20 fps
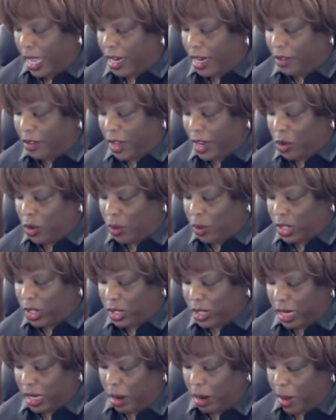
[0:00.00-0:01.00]
Anything you wish to
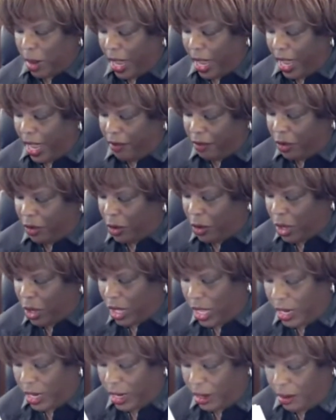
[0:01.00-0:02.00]
say on behalf of your
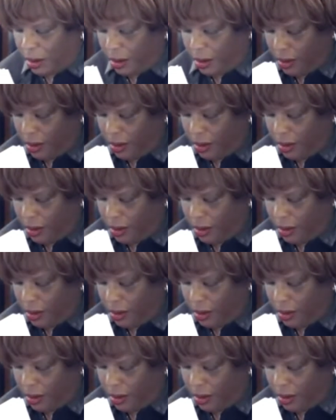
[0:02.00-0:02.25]
client?